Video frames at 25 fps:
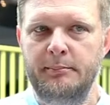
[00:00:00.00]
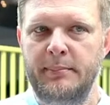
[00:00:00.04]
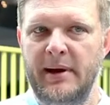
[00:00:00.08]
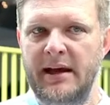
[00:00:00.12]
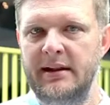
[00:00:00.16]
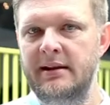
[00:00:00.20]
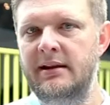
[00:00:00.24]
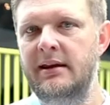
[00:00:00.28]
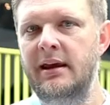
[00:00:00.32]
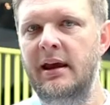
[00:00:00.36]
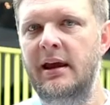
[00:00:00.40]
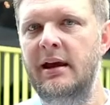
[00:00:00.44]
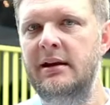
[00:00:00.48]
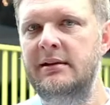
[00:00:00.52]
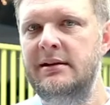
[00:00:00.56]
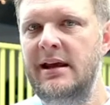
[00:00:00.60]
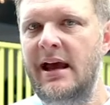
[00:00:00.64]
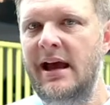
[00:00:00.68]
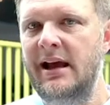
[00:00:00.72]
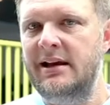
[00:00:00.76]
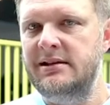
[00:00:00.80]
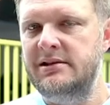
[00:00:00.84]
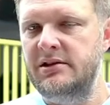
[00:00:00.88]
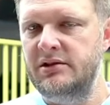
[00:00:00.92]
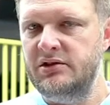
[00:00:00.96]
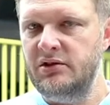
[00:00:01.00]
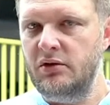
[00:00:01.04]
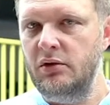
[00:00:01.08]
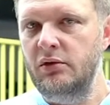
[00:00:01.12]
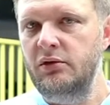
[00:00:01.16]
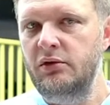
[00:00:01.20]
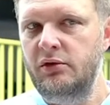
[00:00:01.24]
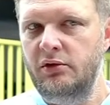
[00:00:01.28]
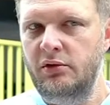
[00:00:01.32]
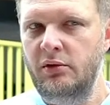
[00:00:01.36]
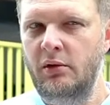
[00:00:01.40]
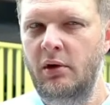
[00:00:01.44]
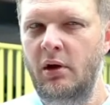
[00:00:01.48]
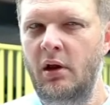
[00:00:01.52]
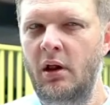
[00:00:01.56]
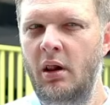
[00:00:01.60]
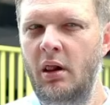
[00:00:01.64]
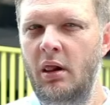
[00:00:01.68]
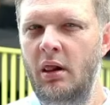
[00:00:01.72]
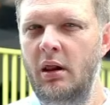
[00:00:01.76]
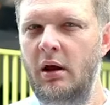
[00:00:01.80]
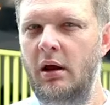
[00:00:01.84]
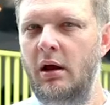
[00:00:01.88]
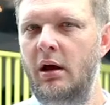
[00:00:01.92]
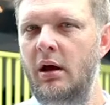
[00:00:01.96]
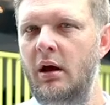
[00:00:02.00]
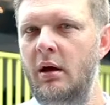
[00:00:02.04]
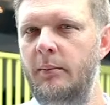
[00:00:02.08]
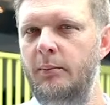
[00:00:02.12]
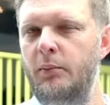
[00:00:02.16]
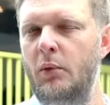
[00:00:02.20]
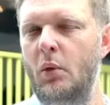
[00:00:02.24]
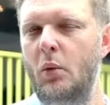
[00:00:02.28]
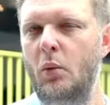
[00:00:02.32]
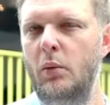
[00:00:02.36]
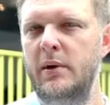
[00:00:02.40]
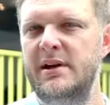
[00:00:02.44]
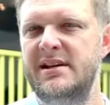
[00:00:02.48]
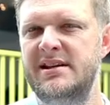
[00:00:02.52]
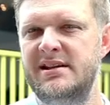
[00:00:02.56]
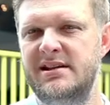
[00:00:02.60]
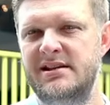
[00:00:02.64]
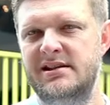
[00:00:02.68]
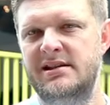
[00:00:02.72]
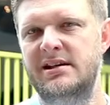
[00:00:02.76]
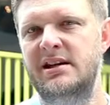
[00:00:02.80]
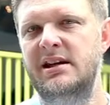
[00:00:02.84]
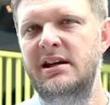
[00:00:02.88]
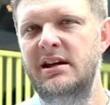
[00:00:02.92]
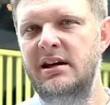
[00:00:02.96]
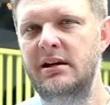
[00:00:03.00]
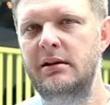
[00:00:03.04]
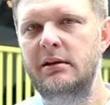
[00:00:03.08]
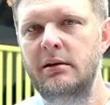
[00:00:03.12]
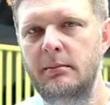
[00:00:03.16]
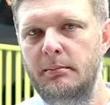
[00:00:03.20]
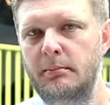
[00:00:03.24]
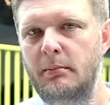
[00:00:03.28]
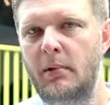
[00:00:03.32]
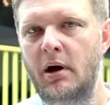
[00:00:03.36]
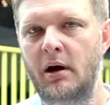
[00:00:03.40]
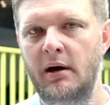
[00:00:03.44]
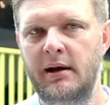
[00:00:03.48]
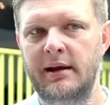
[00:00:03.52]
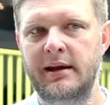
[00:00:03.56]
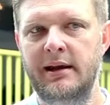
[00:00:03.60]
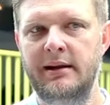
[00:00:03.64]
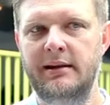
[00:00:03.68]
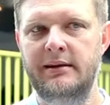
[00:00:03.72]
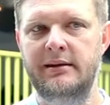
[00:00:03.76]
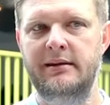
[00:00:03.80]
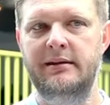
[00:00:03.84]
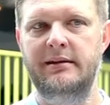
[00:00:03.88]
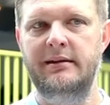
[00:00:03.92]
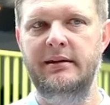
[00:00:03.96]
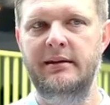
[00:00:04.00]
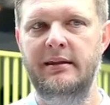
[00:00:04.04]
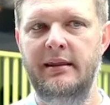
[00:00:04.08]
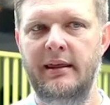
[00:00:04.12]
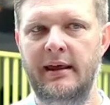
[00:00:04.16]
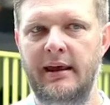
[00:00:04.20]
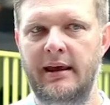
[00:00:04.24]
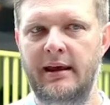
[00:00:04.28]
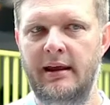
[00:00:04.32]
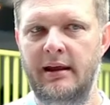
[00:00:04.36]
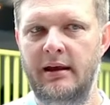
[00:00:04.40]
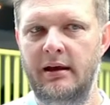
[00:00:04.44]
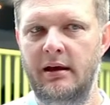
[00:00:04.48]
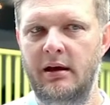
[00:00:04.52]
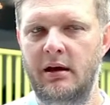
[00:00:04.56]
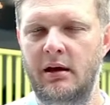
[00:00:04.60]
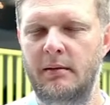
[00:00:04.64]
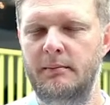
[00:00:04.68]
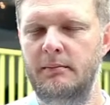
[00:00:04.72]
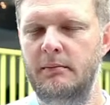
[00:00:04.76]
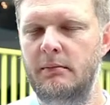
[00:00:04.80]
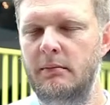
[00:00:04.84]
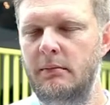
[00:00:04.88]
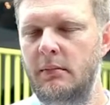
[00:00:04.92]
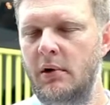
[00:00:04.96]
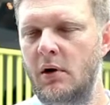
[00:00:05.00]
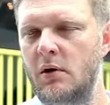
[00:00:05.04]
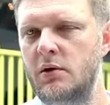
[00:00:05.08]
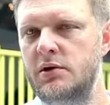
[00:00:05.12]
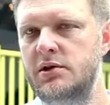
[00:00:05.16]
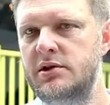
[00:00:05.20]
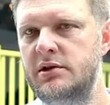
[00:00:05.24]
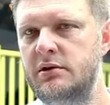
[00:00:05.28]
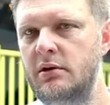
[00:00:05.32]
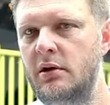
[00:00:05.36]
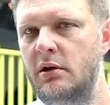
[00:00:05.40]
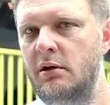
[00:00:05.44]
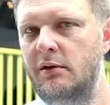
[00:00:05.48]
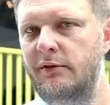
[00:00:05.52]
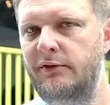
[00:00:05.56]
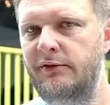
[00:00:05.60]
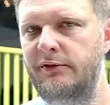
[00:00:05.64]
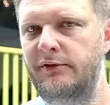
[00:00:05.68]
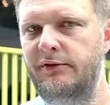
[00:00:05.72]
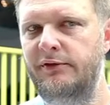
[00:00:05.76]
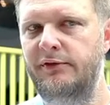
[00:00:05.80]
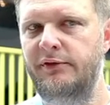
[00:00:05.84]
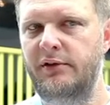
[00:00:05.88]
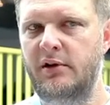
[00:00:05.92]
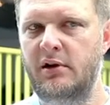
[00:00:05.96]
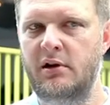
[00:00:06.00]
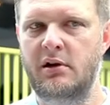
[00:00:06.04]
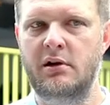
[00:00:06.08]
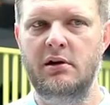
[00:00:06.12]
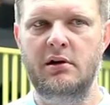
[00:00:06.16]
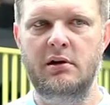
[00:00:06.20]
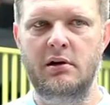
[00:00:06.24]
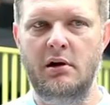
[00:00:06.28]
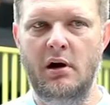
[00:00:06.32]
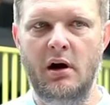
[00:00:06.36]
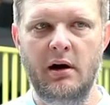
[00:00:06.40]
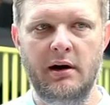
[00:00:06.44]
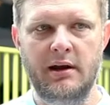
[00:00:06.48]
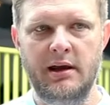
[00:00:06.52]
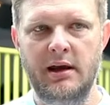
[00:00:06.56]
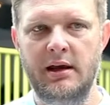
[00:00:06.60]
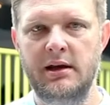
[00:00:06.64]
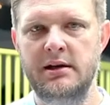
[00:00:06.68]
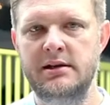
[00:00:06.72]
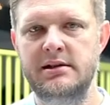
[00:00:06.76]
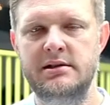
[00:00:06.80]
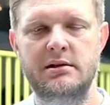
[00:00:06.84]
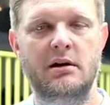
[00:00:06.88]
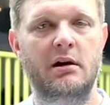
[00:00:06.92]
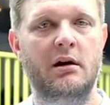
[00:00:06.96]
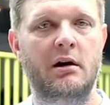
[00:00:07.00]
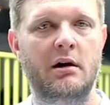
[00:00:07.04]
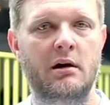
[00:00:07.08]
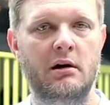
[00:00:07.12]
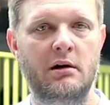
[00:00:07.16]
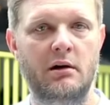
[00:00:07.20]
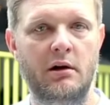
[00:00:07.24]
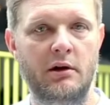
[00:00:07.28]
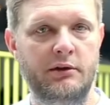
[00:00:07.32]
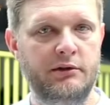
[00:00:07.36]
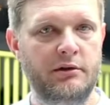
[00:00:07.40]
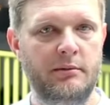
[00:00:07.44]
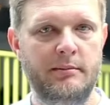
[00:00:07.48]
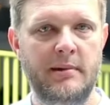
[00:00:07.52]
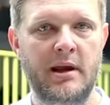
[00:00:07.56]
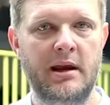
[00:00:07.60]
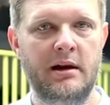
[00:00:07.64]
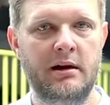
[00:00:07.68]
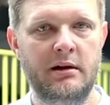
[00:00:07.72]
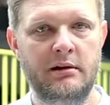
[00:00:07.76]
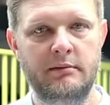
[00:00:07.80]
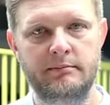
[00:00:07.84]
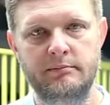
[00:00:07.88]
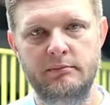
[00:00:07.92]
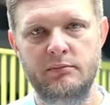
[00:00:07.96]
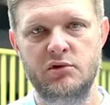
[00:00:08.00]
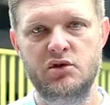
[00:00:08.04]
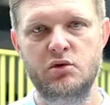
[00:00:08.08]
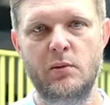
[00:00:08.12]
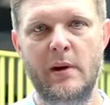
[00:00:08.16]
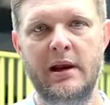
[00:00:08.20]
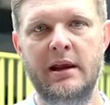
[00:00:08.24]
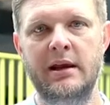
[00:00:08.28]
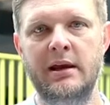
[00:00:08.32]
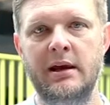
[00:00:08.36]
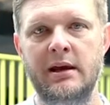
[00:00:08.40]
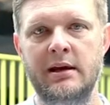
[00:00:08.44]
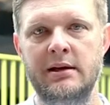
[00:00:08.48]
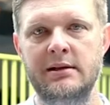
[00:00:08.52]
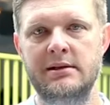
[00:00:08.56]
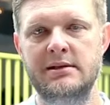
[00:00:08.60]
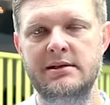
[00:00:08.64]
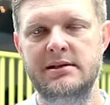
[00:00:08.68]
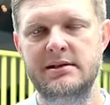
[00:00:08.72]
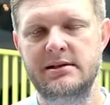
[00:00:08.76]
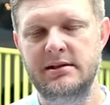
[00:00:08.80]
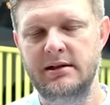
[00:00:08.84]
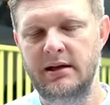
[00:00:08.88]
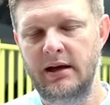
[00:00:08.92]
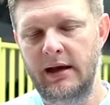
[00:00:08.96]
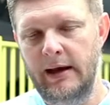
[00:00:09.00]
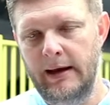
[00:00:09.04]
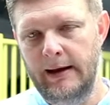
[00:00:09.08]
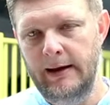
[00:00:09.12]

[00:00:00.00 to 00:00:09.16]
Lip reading: Pad gate access control, we see in the market that most of car gates are automated, swing gates,